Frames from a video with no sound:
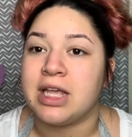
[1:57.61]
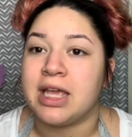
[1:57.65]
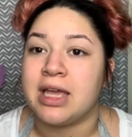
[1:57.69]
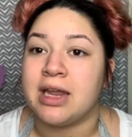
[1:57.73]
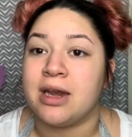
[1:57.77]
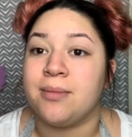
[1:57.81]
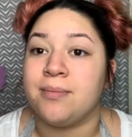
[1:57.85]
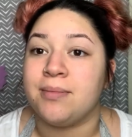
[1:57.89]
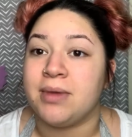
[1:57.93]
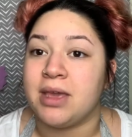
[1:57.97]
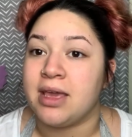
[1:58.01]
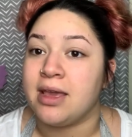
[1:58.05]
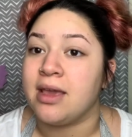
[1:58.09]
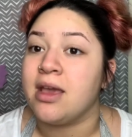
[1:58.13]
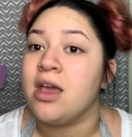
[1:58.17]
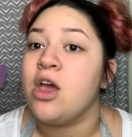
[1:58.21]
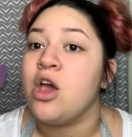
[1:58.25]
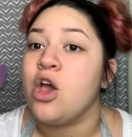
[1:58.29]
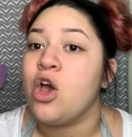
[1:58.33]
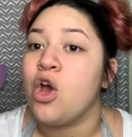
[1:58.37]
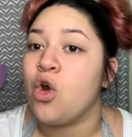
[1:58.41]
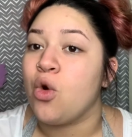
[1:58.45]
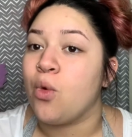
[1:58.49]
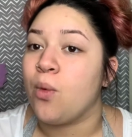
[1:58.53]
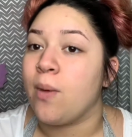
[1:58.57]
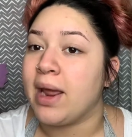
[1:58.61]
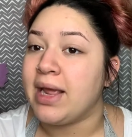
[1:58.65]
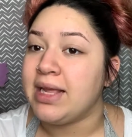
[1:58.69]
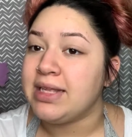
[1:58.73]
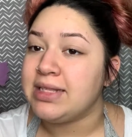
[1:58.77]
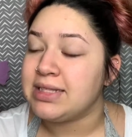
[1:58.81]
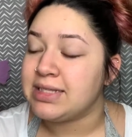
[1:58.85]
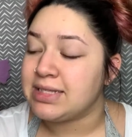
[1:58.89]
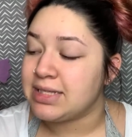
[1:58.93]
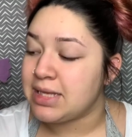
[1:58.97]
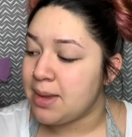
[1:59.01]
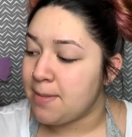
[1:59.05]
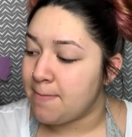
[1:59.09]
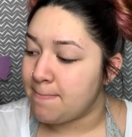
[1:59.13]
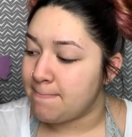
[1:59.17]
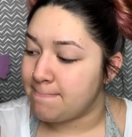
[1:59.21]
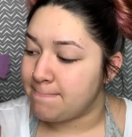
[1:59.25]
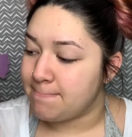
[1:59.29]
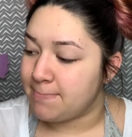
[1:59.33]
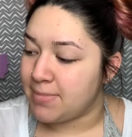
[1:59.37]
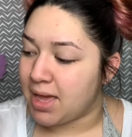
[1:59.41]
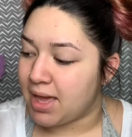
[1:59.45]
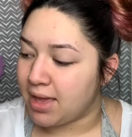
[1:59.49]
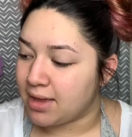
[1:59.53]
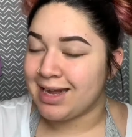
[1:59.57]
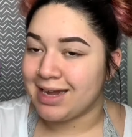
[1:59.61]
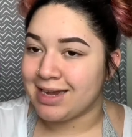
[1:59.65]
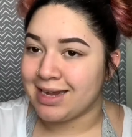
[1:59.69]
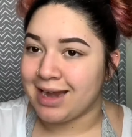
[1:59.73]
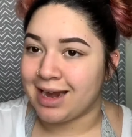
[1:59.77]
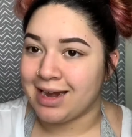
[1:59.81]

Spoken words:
and I'll be right back.